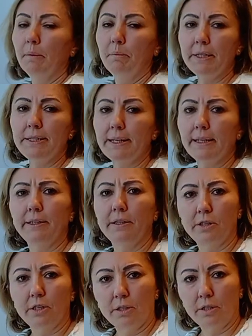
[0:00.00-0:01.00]

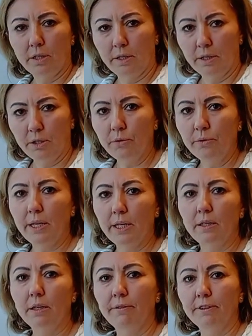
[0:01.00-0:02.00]
Basically, the
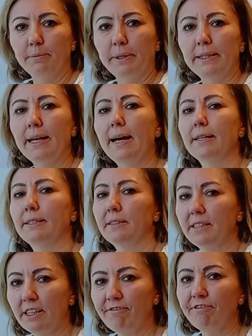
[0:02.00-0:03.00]
UAE government has a
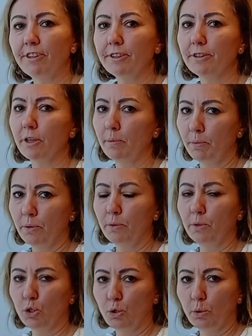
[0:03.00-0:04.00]
different
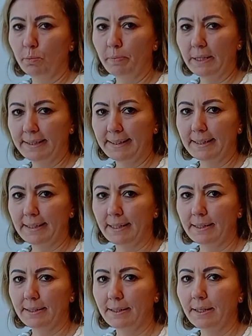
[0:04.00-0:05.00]
approach to
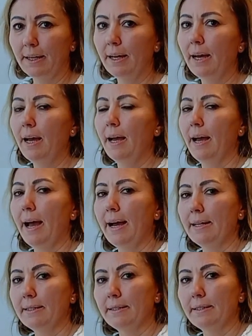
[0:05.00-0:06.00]
businesses.
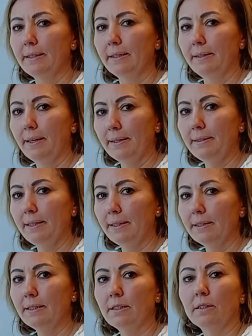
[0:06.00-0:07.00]
And that
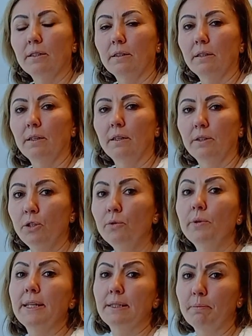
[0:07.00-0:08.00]
is,
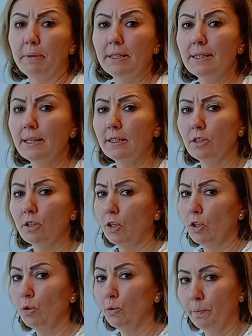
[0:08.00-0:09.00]
you as a business,
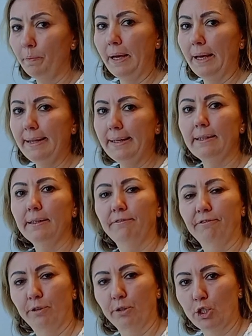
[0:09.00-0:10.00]
you pay
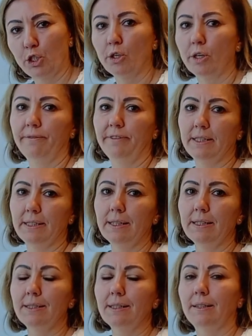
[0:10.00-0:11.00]
for
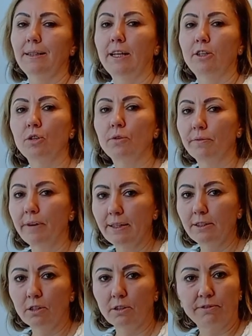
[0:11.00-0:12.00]
services that you
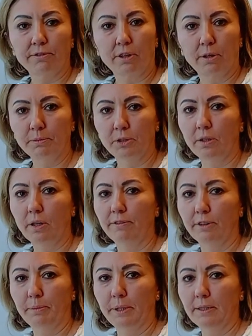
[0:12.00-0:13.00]
render from the
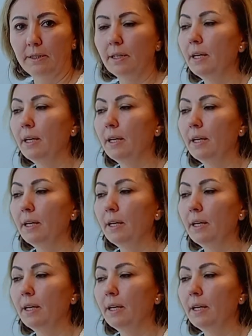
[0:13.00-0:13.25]
government.